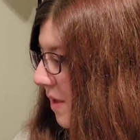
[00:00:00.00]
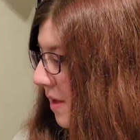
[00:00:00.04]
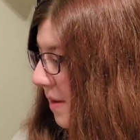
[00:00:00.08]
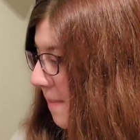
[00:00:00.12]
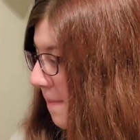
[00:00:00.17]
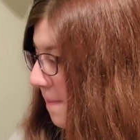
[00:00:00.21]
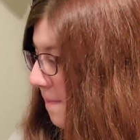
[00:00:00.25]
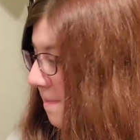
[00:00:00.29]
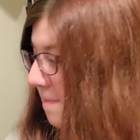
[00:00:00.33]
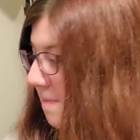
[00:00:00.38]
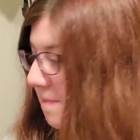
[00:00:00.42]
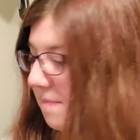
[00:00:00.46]

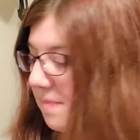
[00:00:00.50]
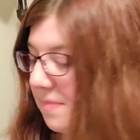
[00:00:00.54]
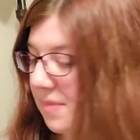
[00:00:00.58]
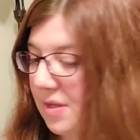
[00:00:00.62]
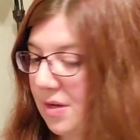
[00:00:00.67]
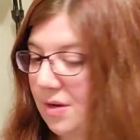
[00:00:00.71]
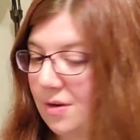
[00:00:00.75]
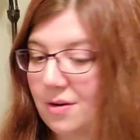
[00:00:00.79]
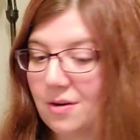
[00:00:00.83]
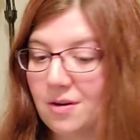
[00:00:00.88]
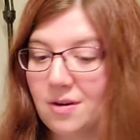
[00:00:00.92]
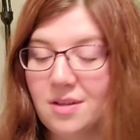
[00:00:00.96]
them
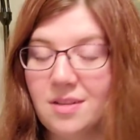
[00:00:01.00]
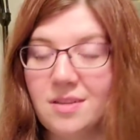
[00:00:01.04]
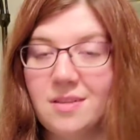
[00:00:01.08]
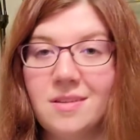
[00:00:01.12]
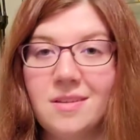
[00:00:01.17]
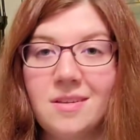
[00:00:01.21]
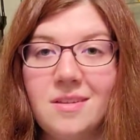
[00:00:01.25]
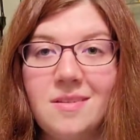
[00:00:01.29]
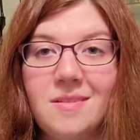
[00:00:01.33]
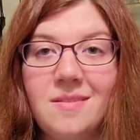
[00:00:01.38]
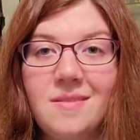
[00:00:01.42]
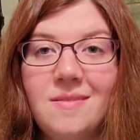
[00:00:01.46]
are in
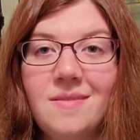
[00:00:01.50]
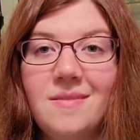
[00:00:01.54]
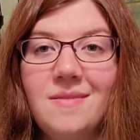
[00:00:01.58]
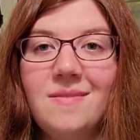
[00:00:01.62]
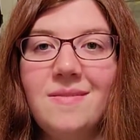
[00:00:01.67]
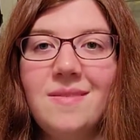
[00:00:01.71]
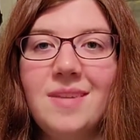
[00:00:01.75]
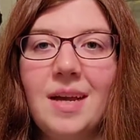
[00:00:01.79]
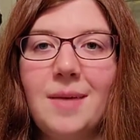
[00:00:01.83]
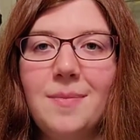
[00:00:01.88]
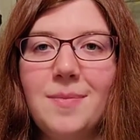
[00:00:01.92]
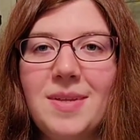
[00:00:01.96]
the
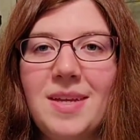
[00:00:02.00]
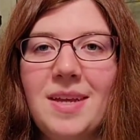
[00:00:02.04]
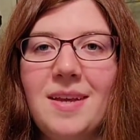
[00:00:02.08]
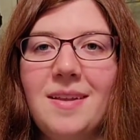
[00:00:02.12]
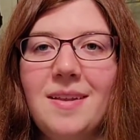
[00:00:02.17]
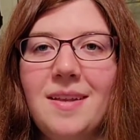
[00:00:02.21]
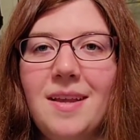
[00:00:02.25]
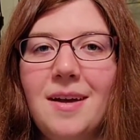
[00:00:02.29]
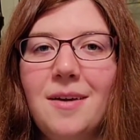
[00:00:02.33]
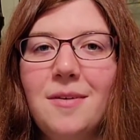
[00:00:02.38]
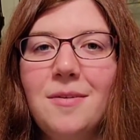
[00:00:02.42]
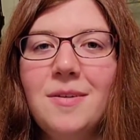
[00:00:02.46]
top
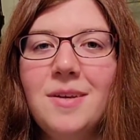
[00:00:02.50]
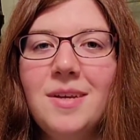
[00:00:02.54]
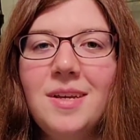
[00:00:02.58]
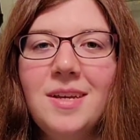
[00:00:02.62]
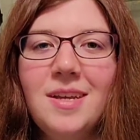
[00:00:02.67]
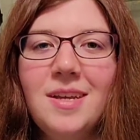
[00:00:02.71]
10 now.